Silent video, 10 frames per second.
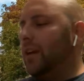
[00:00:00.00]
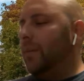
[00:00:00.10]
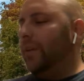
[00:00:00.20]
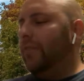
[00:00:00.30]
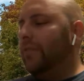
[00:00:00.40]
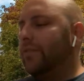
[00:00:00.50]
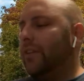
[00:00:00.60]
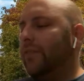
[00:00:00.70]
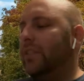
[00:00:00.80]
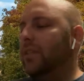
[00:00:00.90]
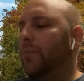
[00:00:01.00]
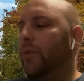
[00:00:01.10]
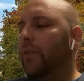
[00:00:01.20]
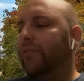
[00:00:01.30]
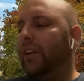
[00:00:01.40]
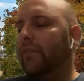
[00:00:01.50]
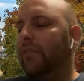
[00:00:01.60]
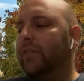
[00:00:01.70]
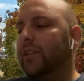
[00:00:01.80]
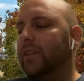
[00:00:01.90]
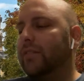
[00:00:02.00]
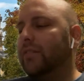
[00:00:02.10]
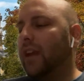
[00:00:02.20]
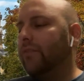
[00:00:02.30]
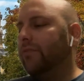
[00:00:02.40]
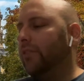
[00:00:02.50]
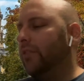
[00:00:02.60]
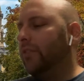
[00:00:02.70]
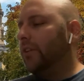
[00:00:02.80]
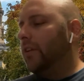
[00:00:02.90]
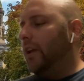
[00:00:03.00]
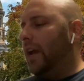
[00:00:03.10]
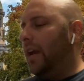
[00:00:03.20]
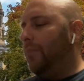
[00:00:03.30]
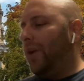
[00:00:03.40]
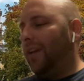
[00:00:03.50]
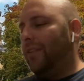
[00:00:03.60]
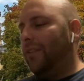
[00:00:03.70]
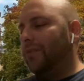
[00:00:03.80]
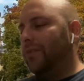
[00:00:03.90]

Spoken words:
I believe they're 17-point favorites against Stanford. Hate picking those